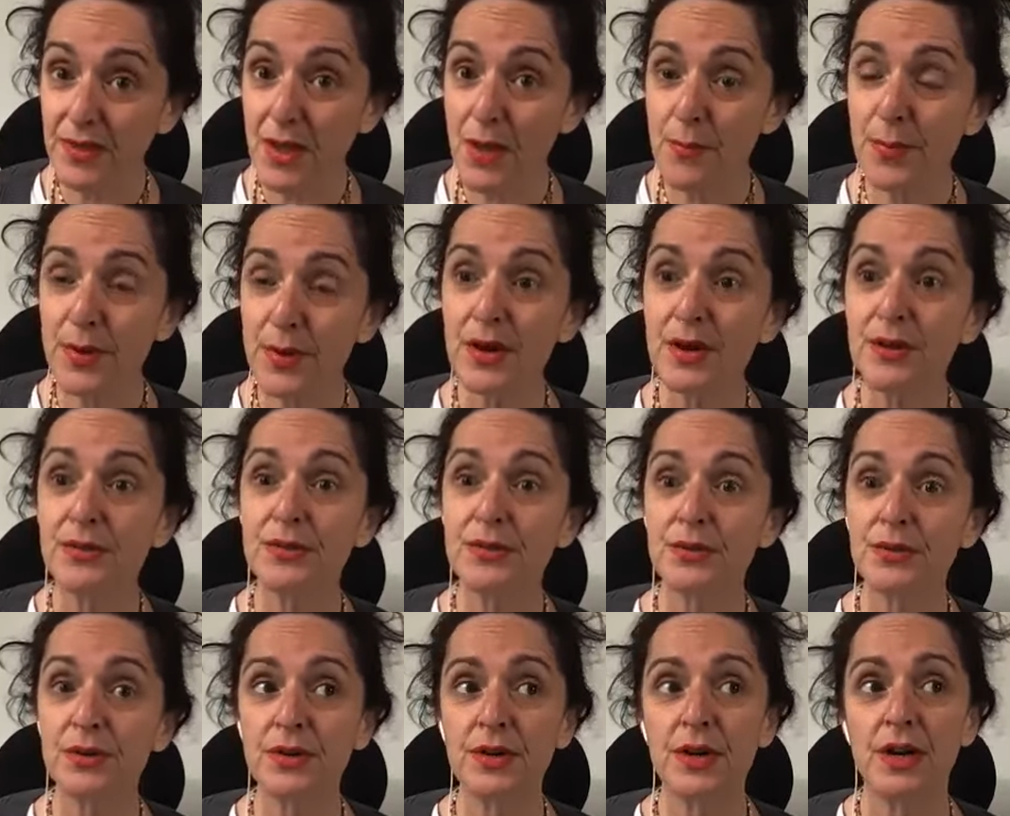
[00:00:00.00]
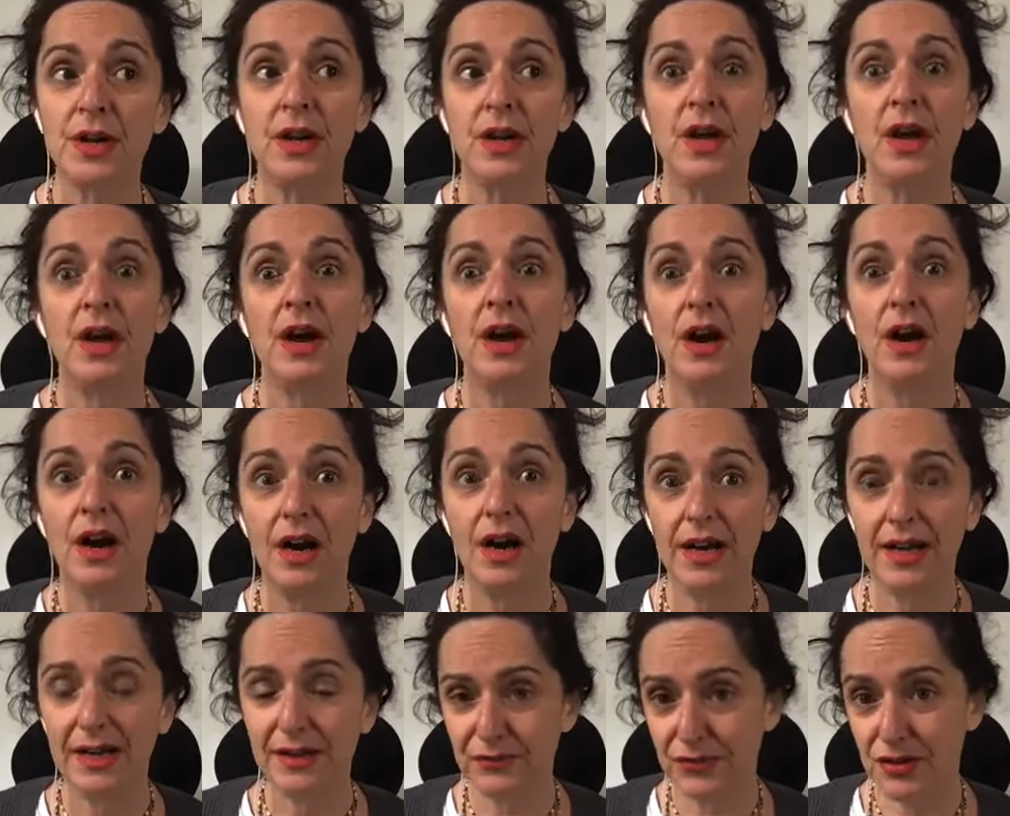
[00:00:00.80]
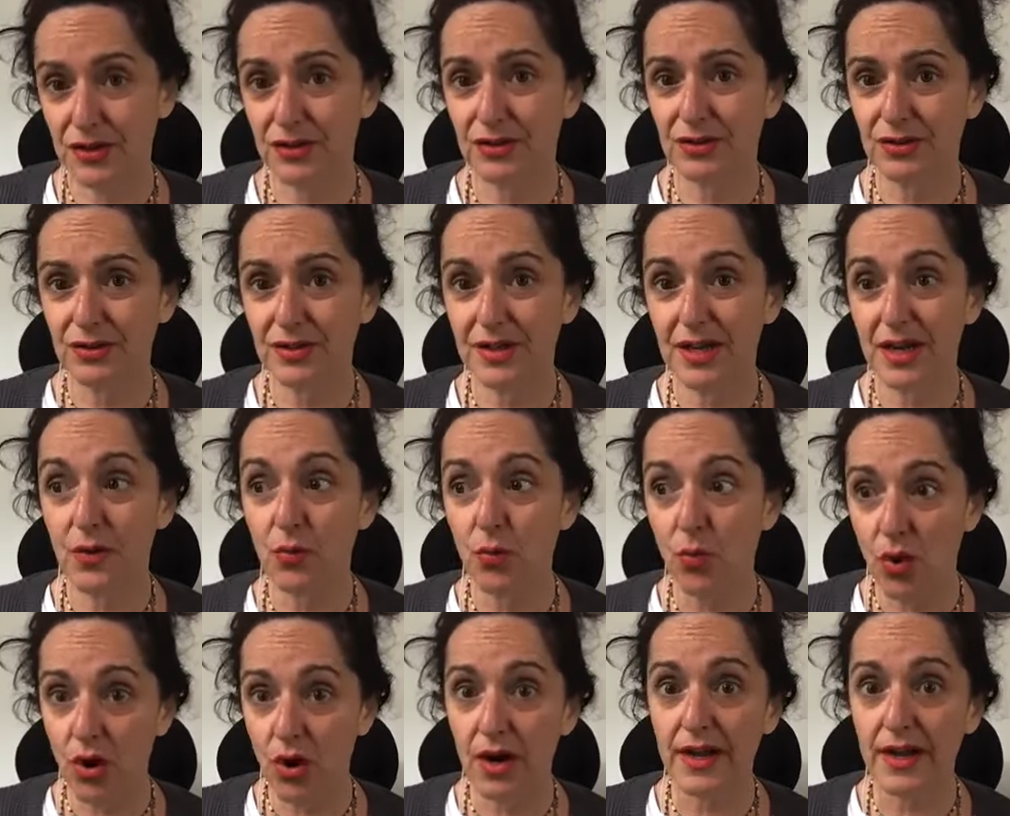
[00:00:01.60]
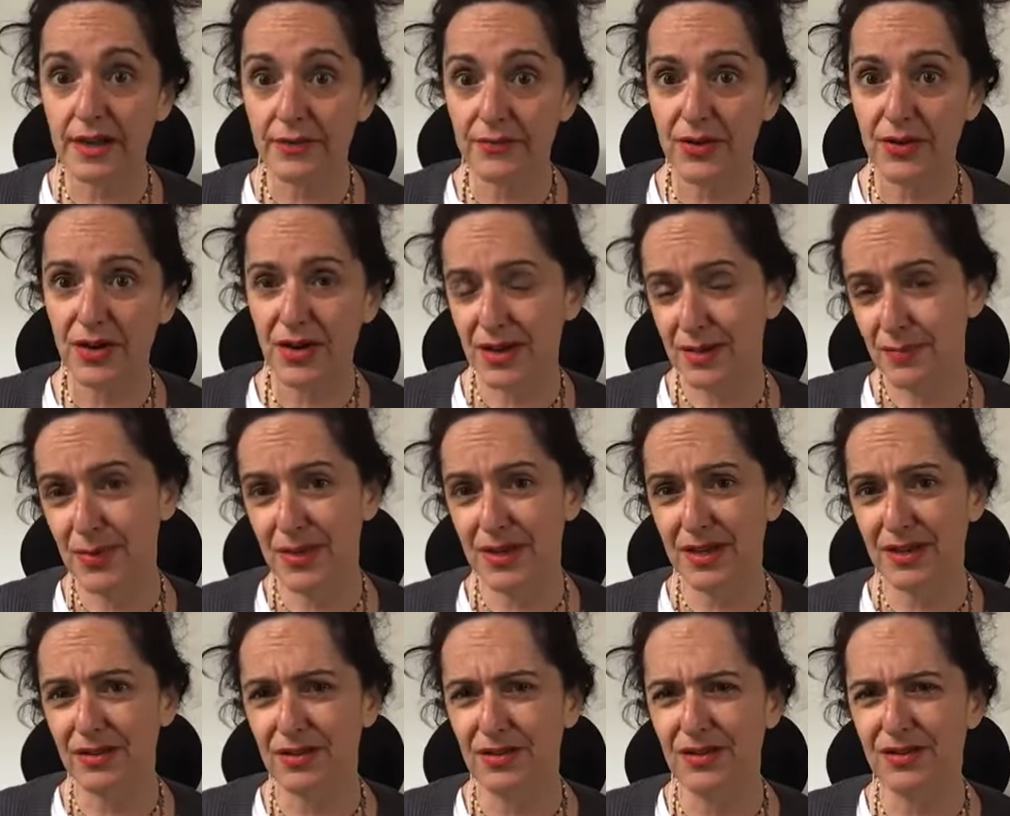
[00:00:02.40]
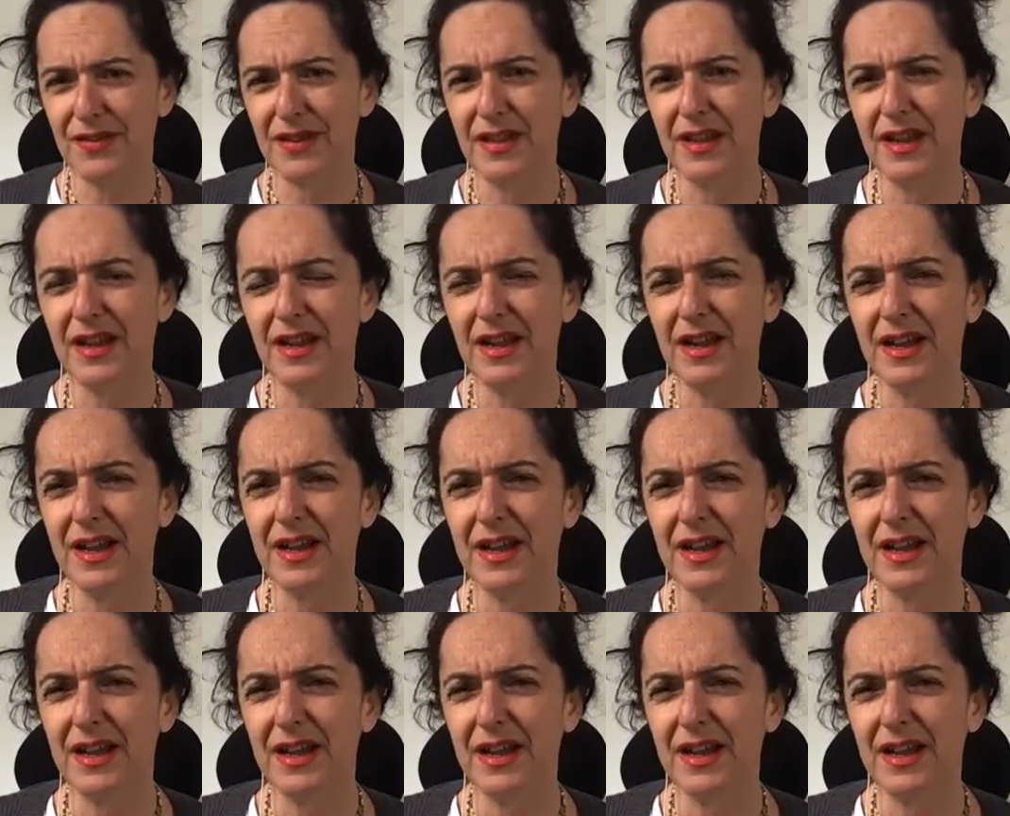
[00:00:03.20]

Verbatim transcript: But I thought, I have to look at, why have I been on there?